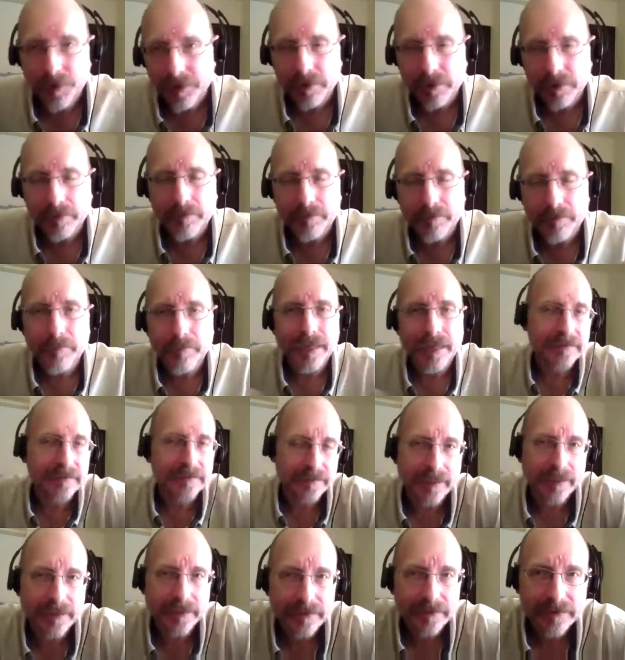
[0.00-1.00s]
make
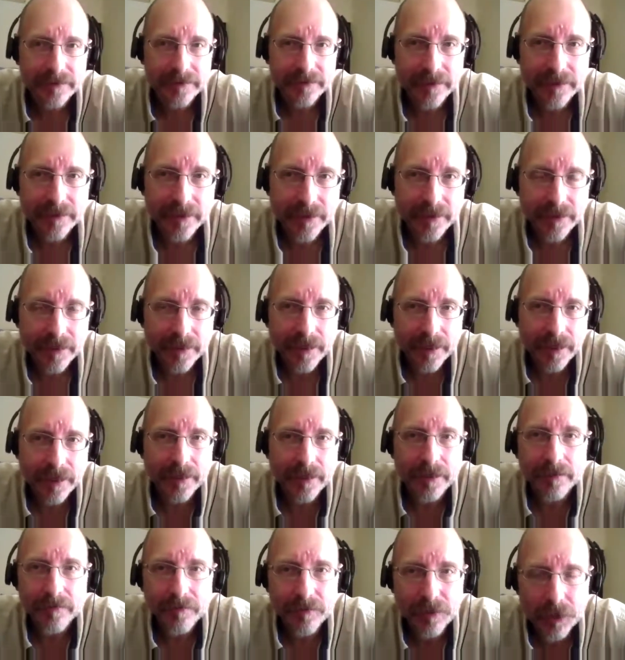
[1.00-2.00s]
sense?
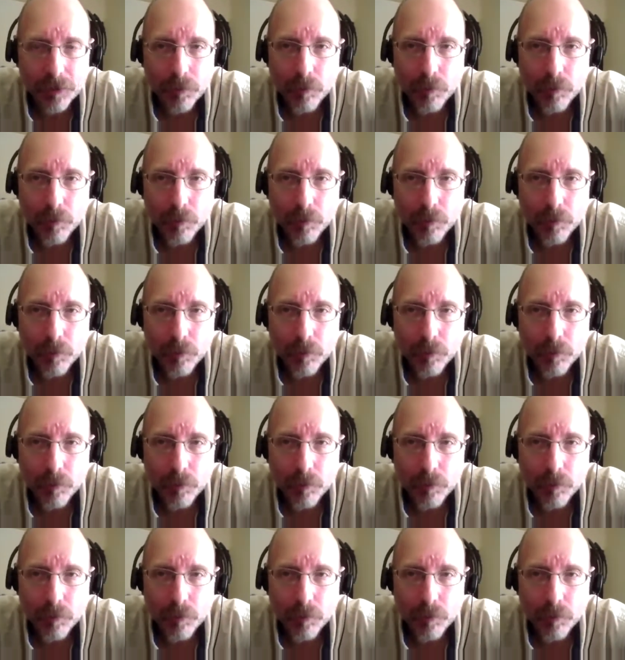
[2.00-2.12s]
And